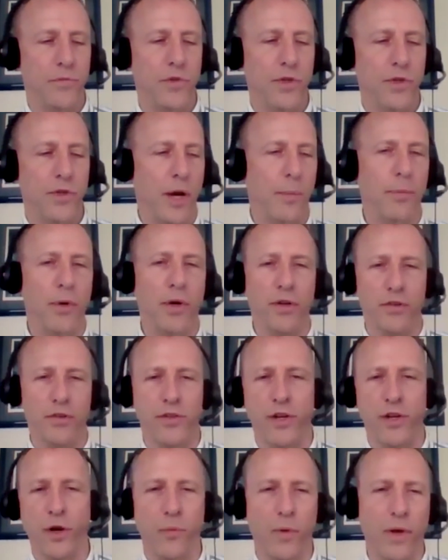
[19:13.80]

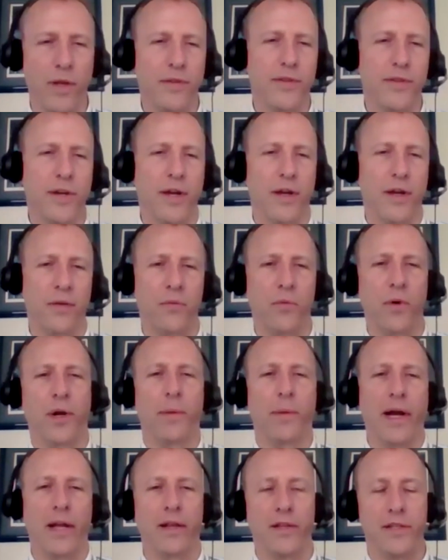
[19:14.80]
numbers, you know, what uh, what
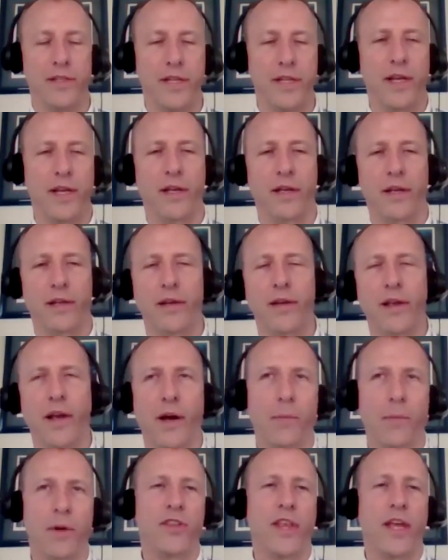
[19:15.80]
a pilot did,
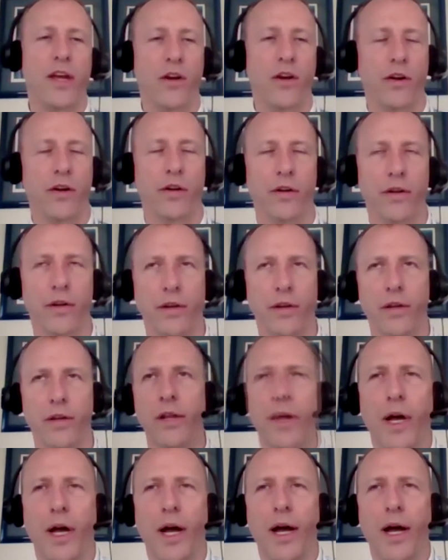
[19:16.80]
how much they earned.
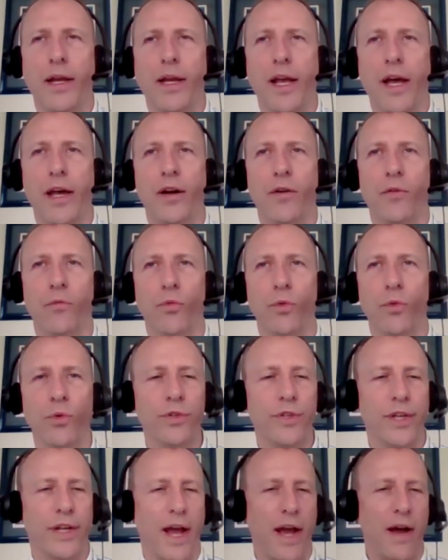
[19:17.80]
And I kind of
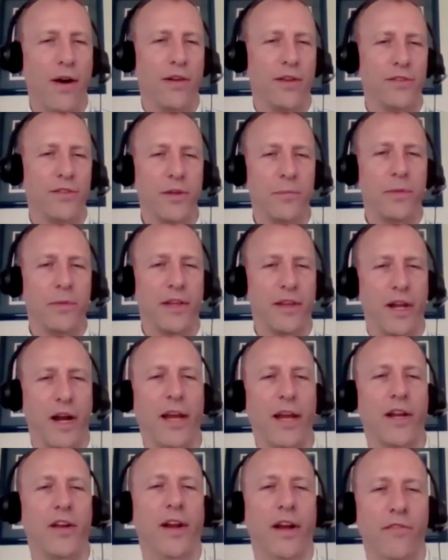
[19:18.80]
ruled it out as something that
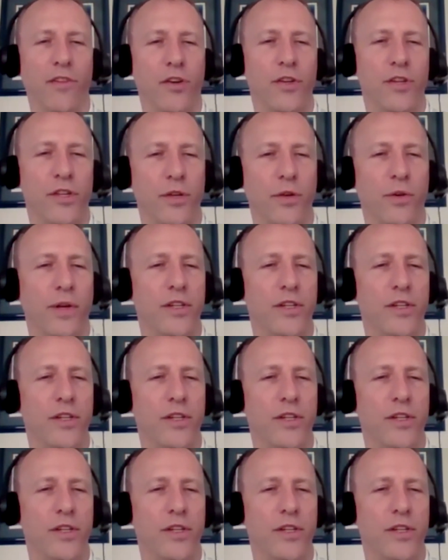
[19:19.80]
I could ever do.